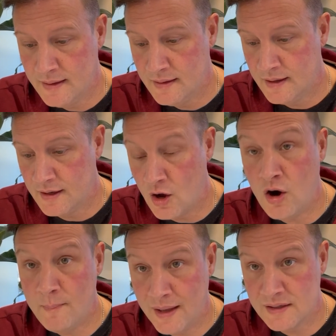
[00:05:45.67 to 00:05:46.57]

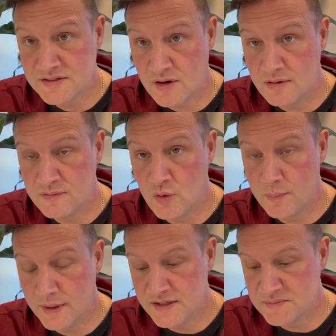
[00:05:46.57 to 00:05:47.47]
Our banks, our four
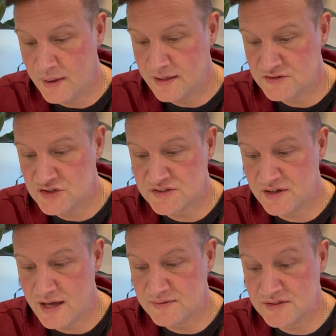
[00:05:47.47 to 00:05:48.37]
biggest banks, just
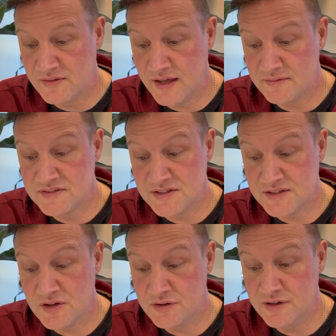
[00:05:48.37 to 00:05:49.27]
announced that they have
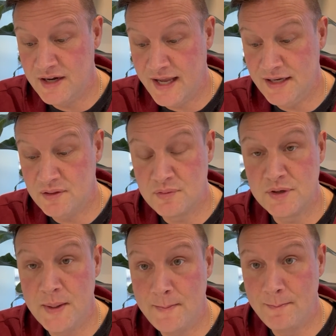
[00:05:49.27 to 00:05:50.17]

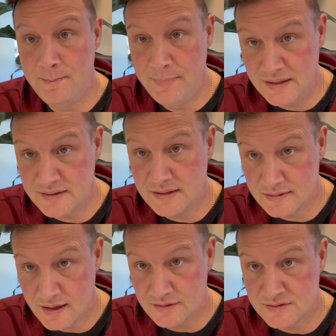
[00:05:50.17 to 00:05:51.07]
$683 billion
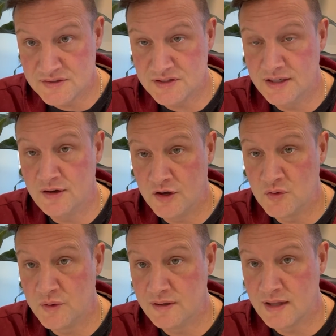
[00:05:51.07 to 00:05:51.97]
in
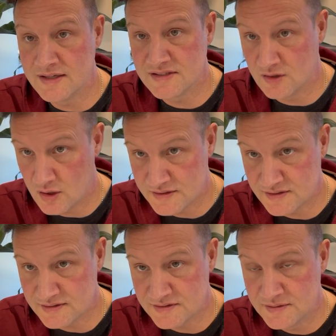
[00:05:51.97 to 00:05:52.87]
unrealized
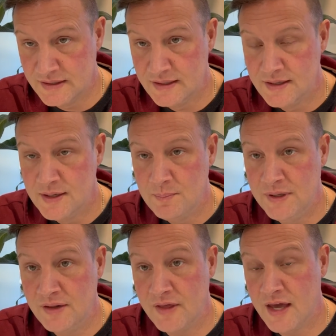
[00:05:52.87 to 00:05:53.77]
losses,
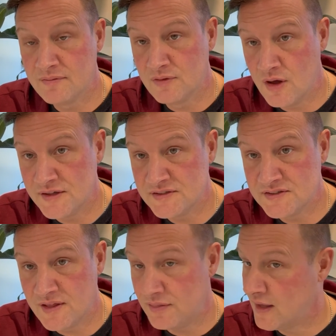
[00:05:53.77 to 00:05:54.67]
meaning they have losses
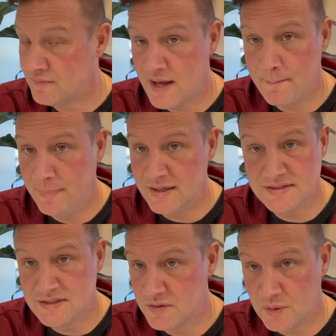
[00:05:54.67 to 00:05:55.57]
that they have not baked
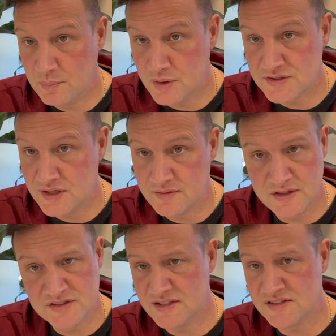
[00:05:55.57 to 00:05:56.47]
into their books yet. They
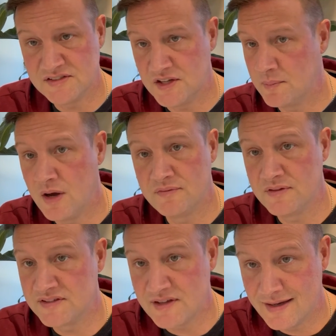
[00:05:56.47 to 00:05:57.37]
just get to sit them off on
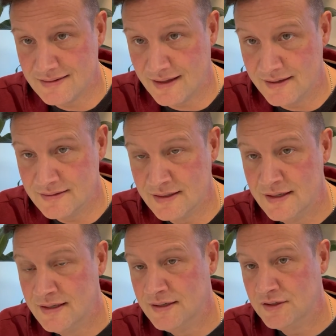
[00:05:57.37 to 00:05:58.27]
the sideline.
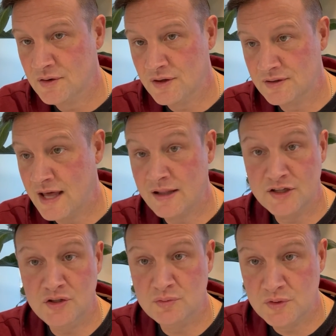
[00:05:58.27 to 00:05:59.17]
Not
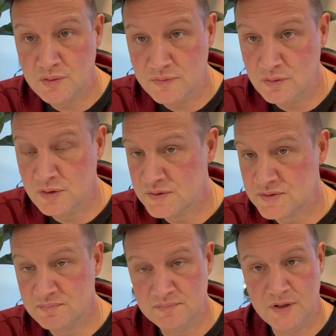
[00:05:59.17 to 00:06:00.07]
like you do. If you lose,
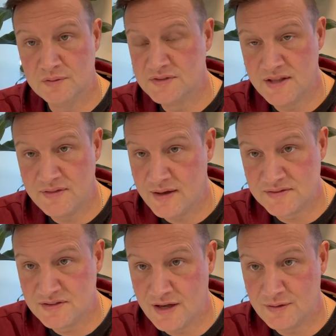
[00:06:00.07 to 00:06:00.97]

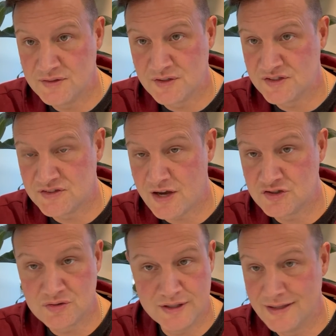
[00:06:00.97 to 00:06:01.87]
$10,000 on a stock
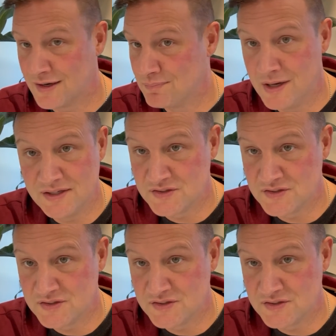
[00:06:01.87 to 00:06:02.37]
trade, that money is